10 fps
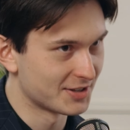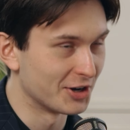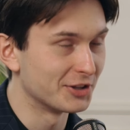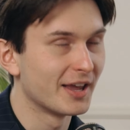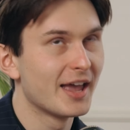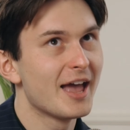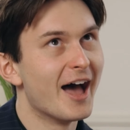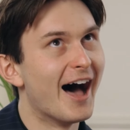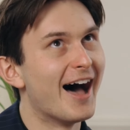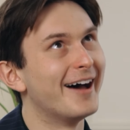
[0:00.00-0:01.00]
That's good.
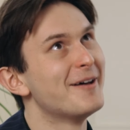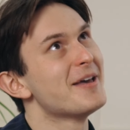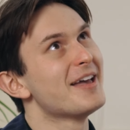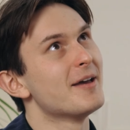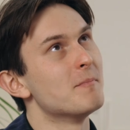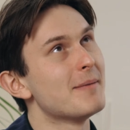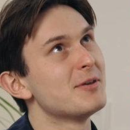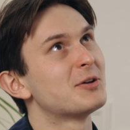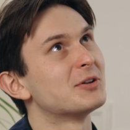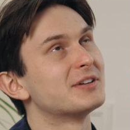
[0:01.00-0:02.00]
Maybe
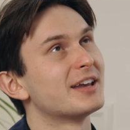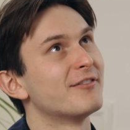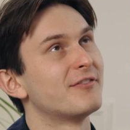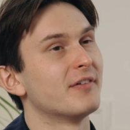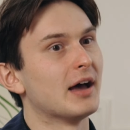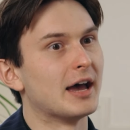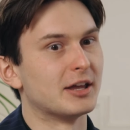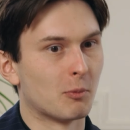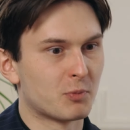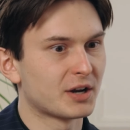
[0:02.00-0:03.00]
you could give
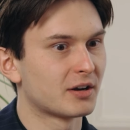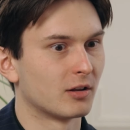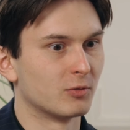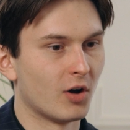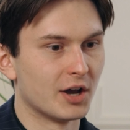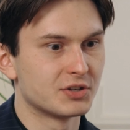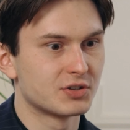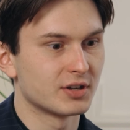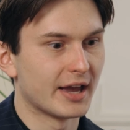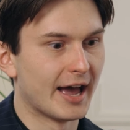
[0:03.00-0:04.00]
practical
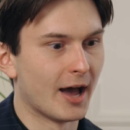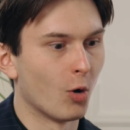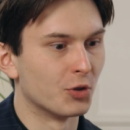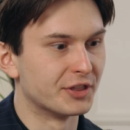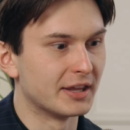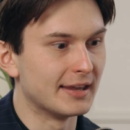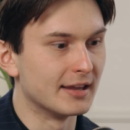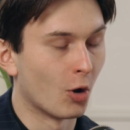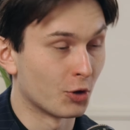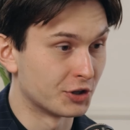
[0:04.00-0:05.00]
advice on
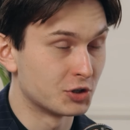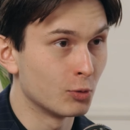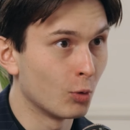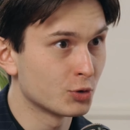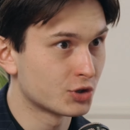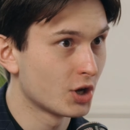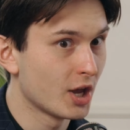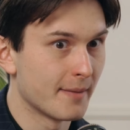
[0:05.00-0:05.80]
the tools,